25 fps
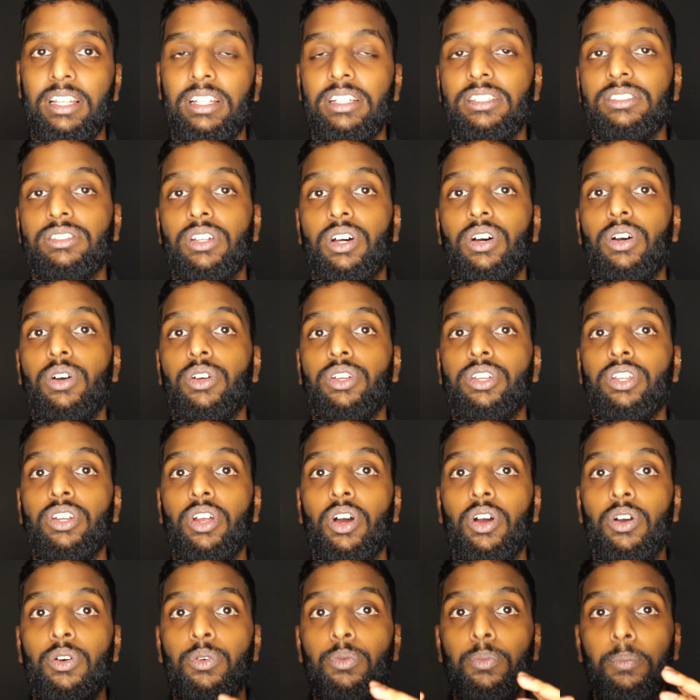So, you
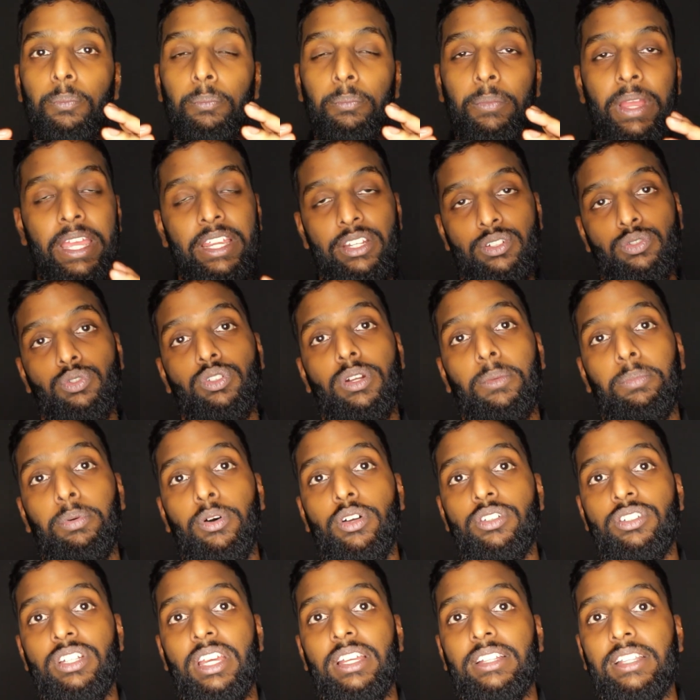know, make sure the
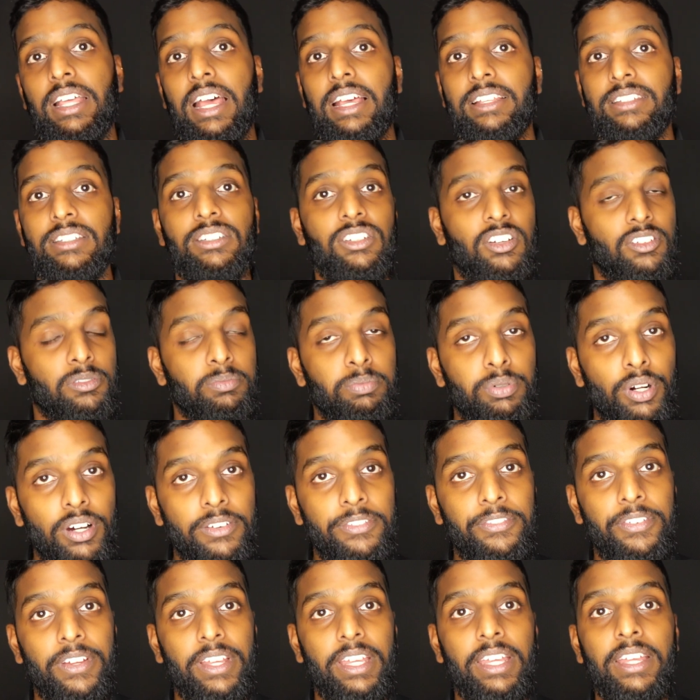project has enough
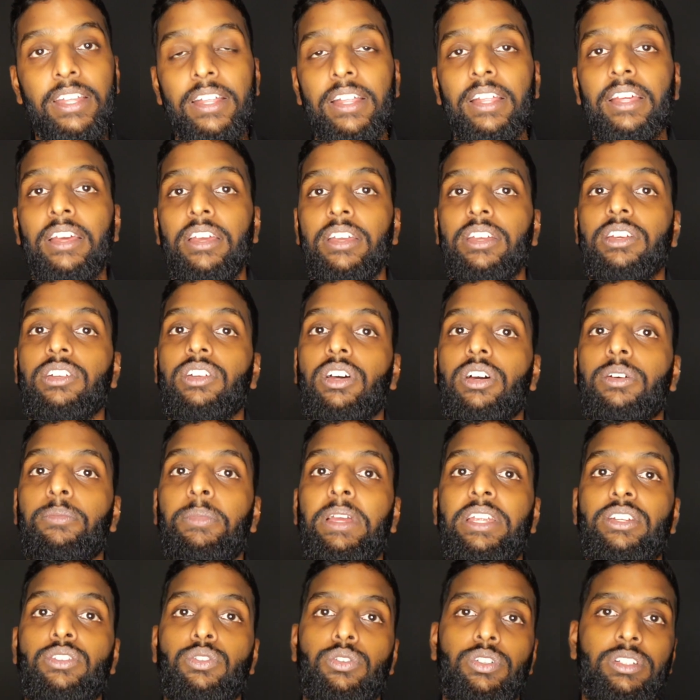profit, you know,
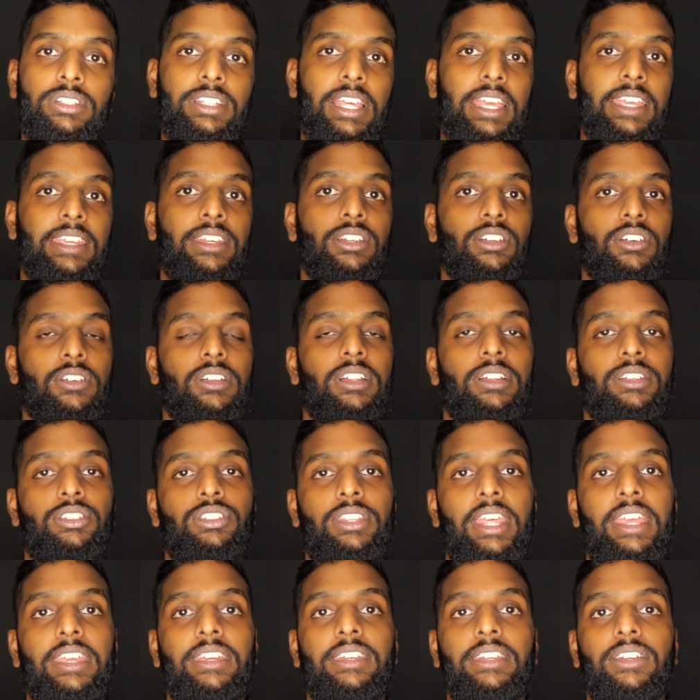make sure you're
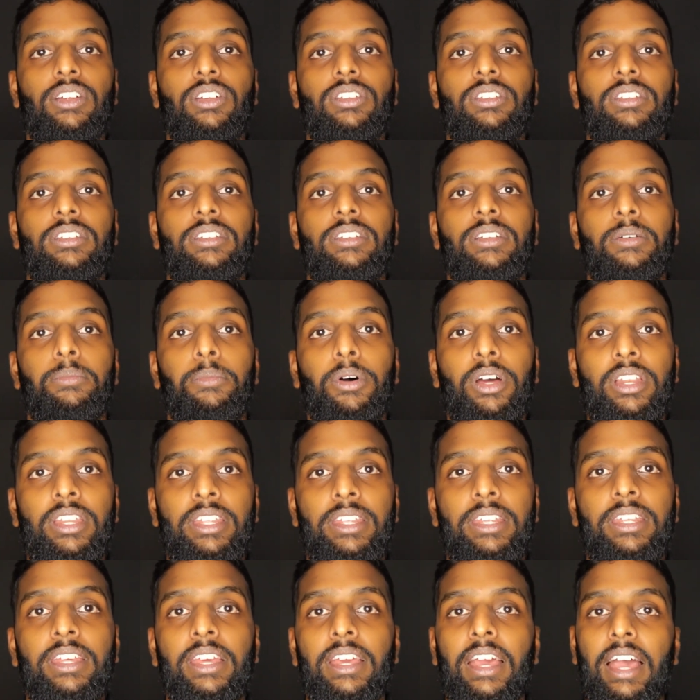taking on the
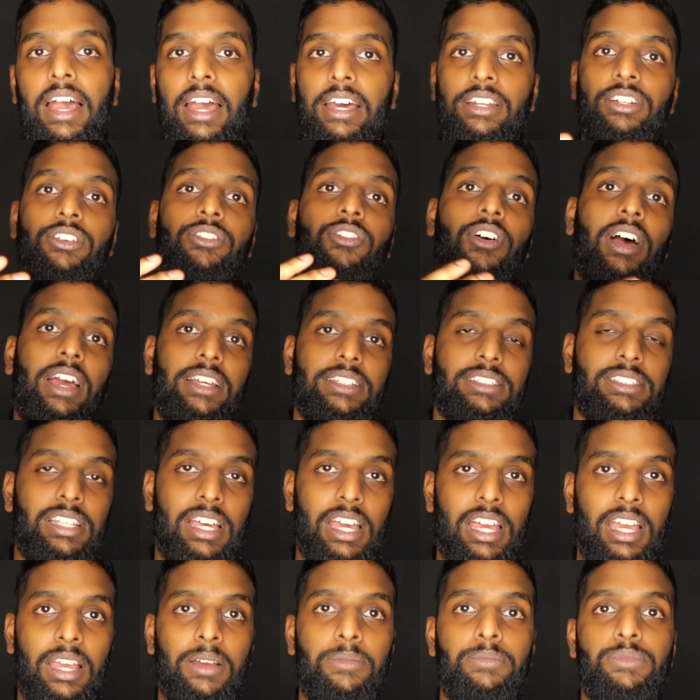money at the right
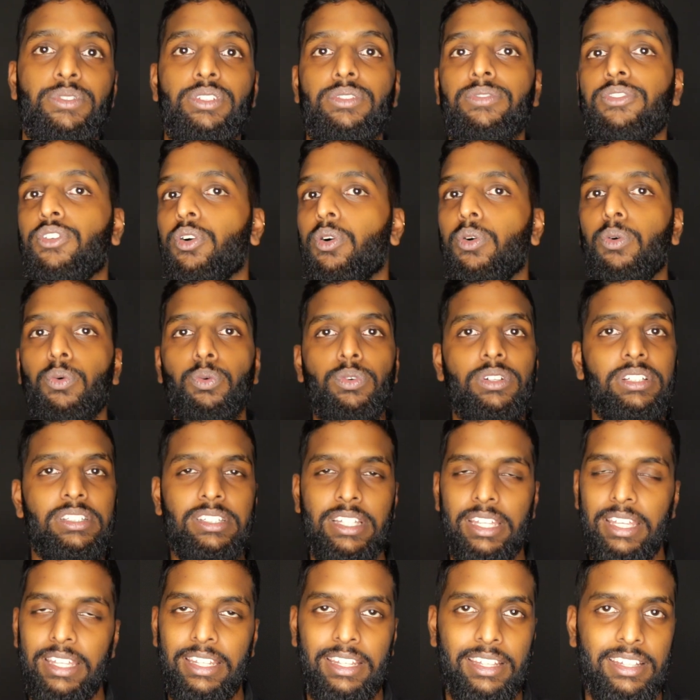times, you've got all these
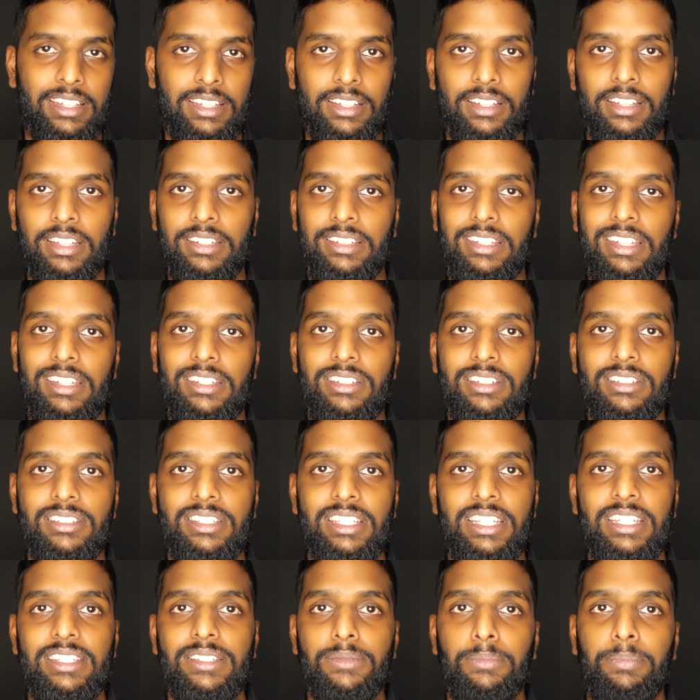
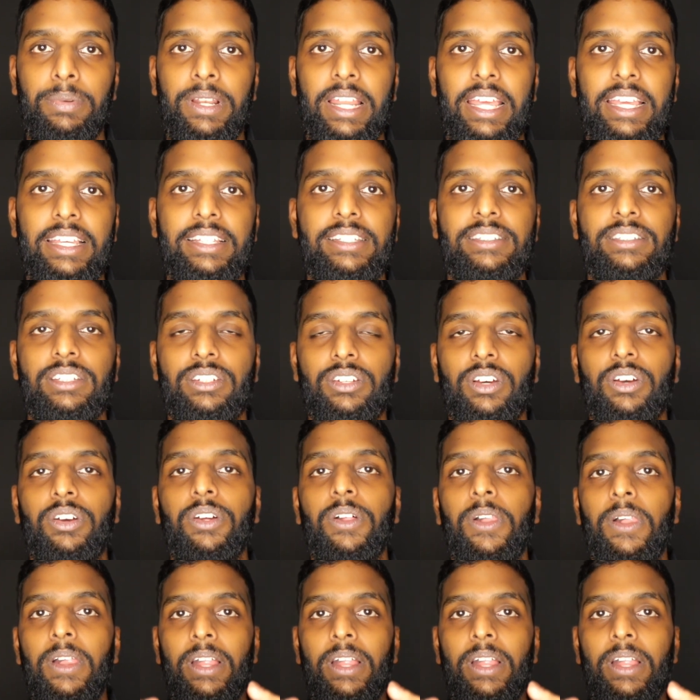contingencies in place, you know,